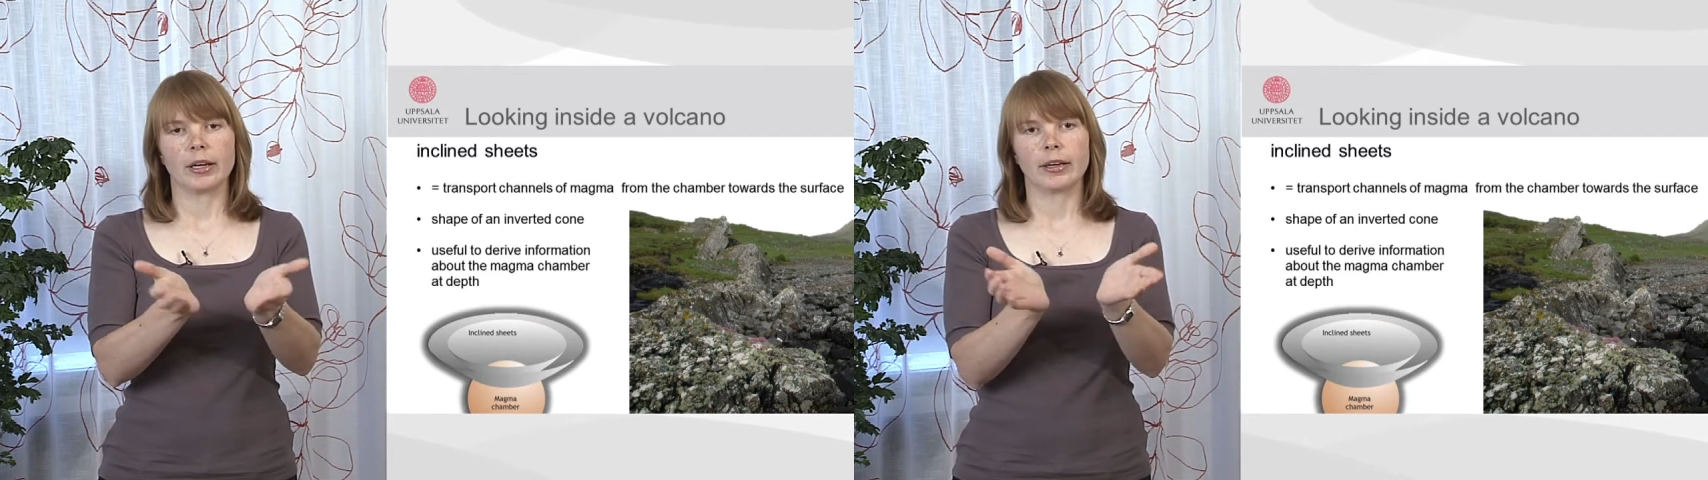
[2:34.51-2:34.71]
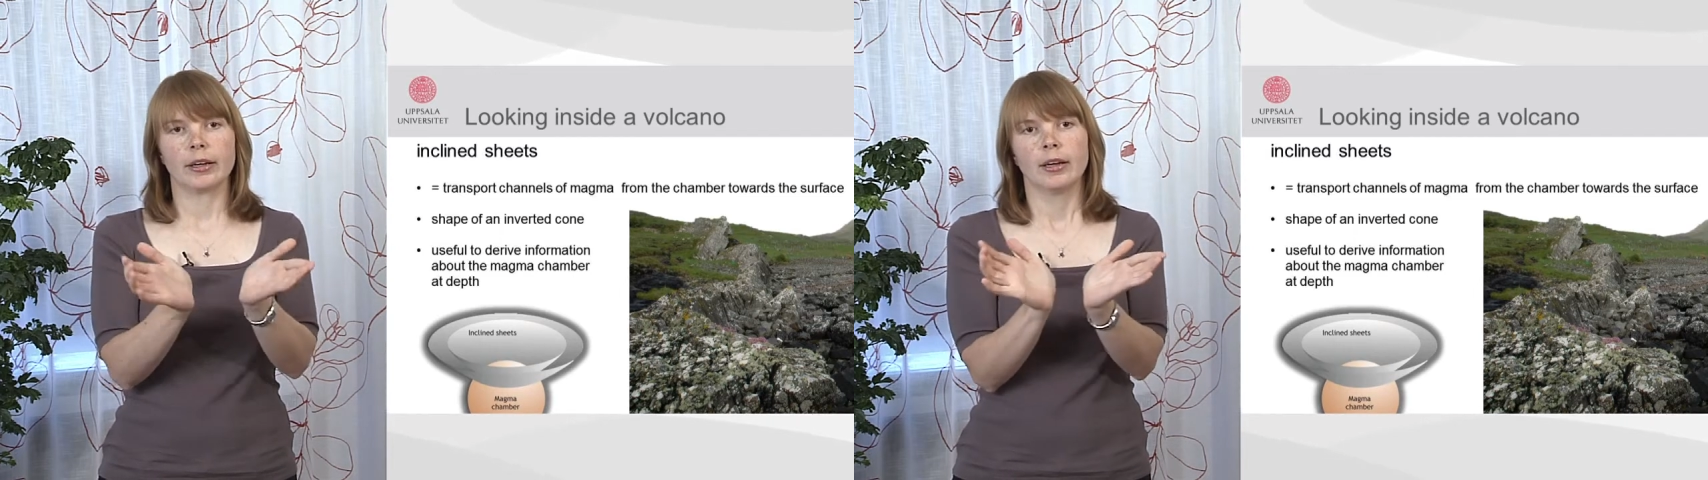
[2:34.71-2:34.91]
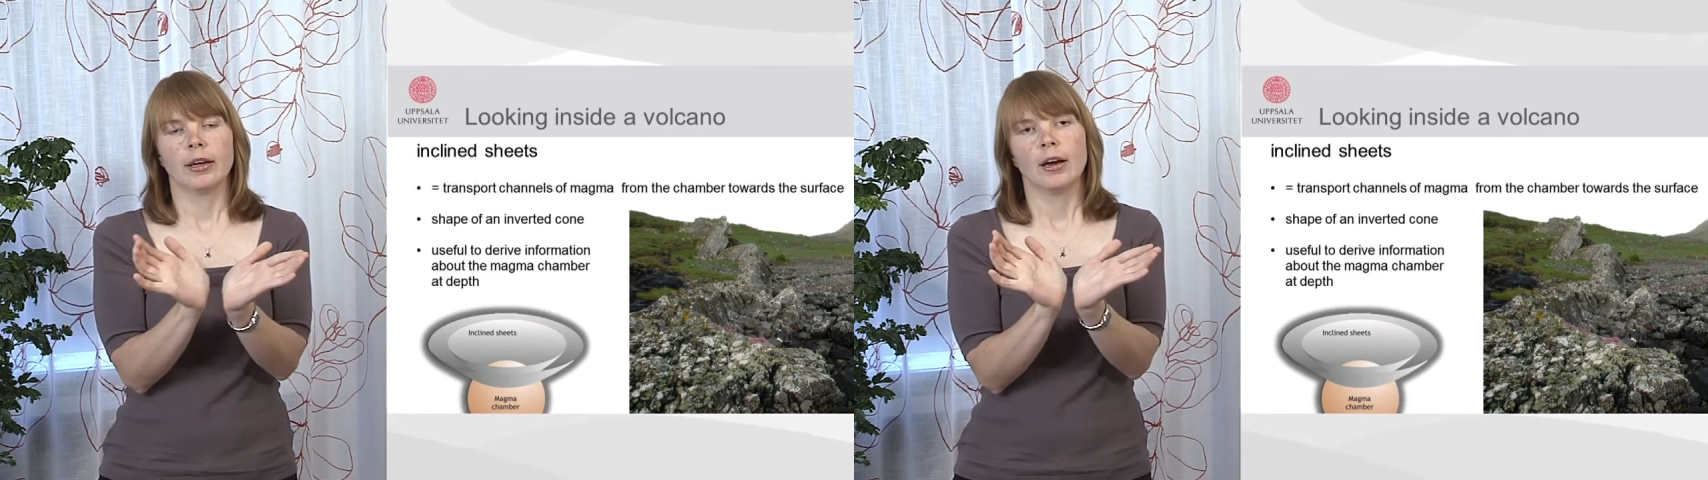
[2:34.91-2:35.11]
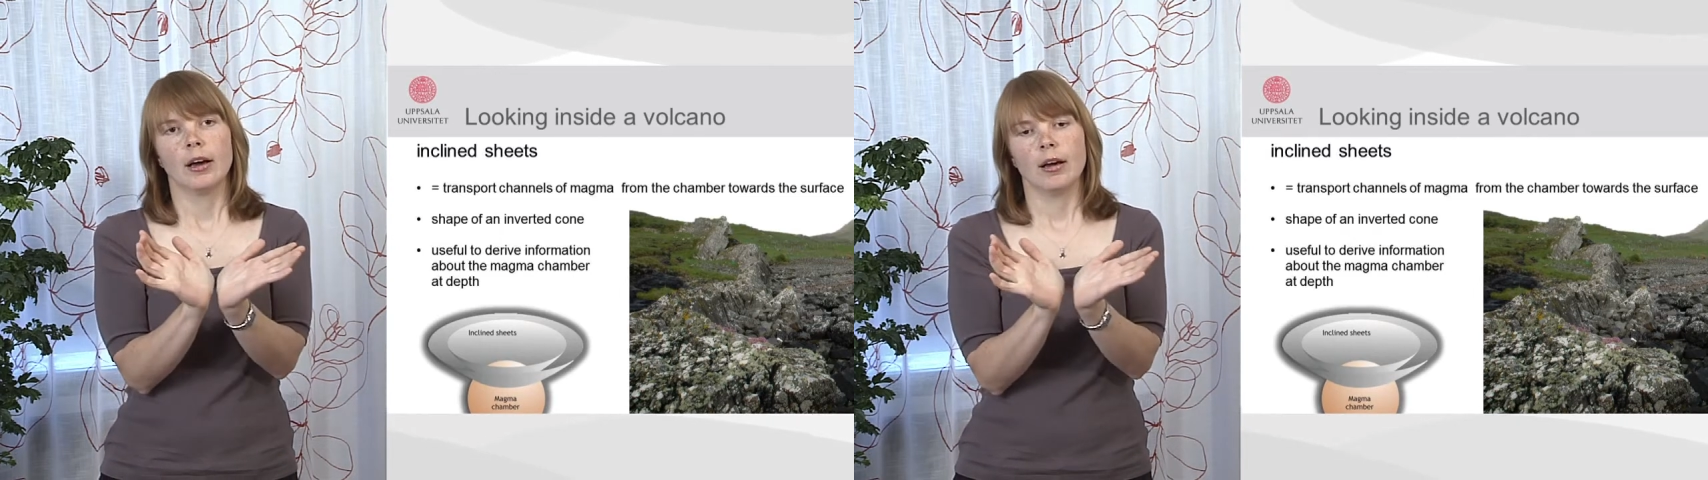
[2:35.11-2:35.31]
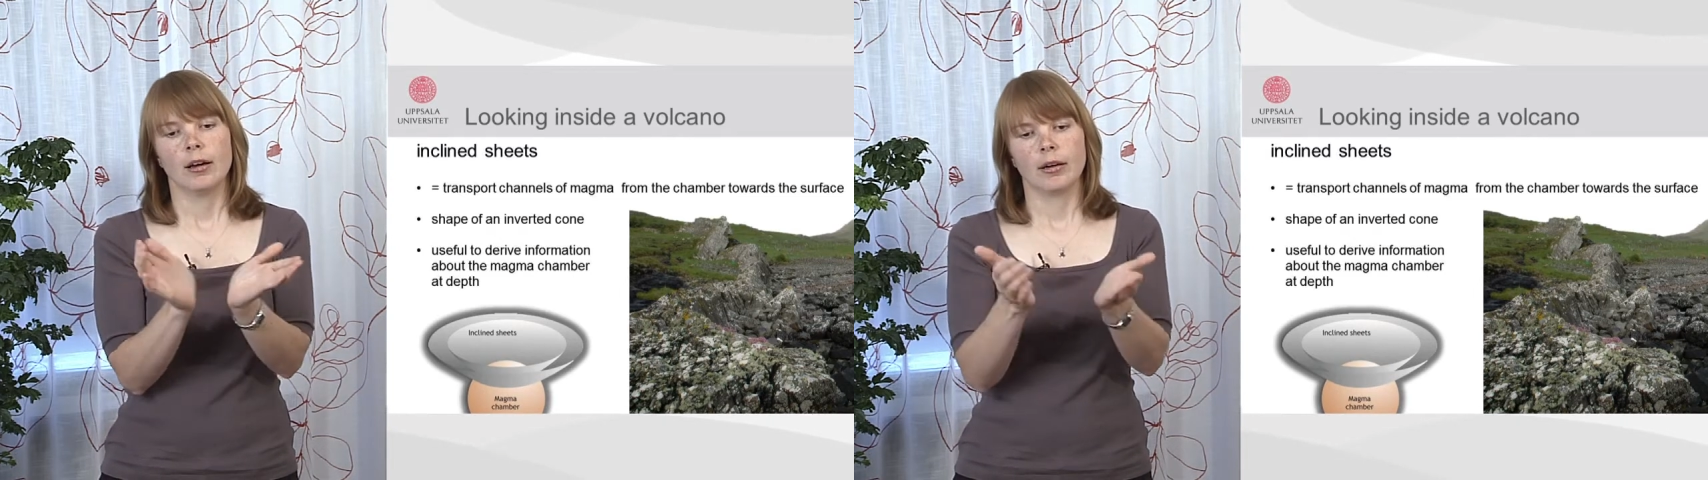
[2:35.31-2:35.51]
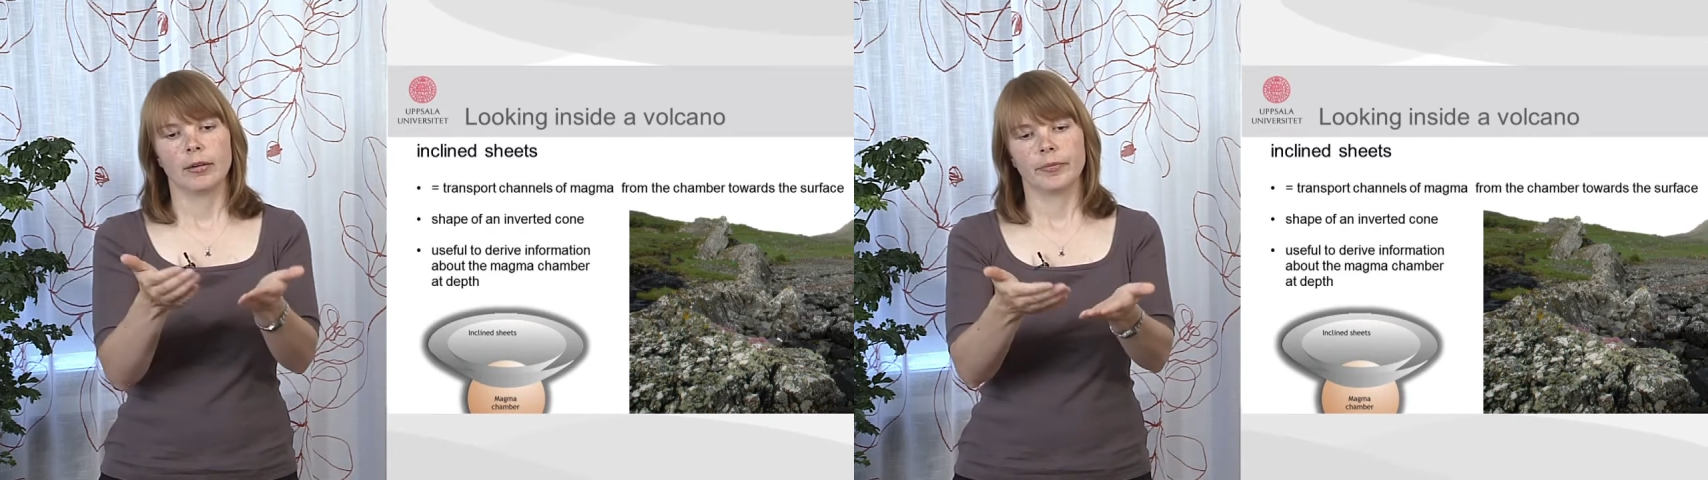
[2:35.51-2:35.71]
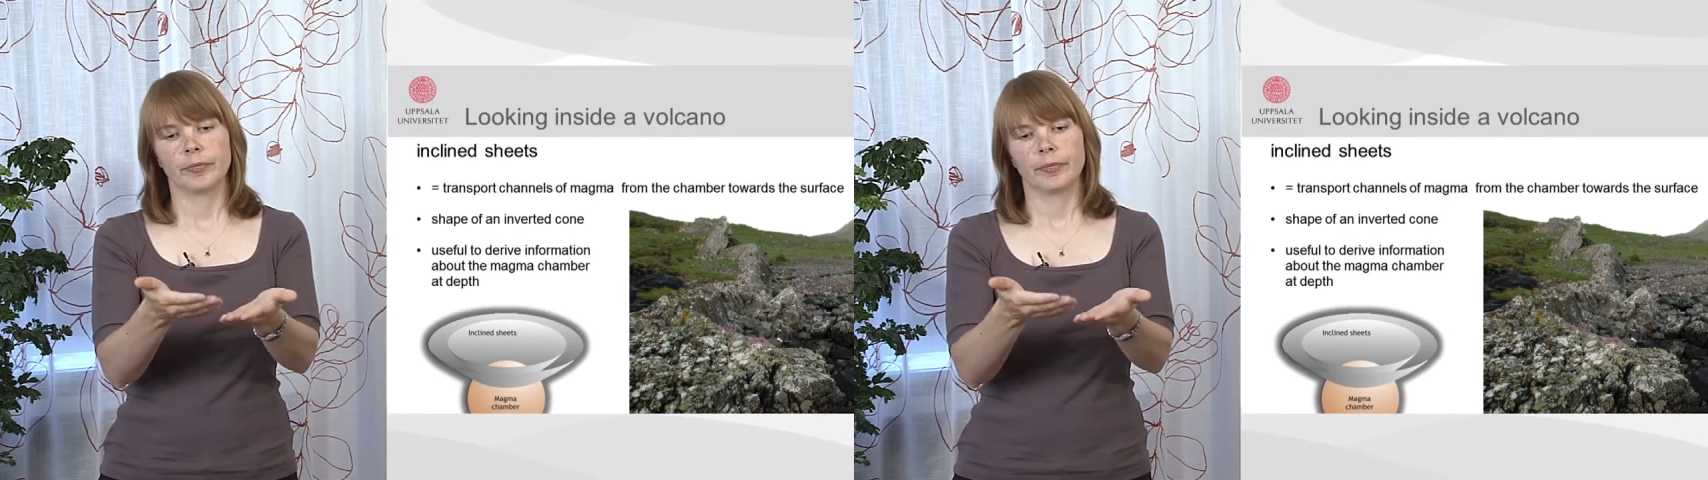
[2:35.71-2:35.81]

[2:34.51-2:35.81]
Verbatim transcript: like uh,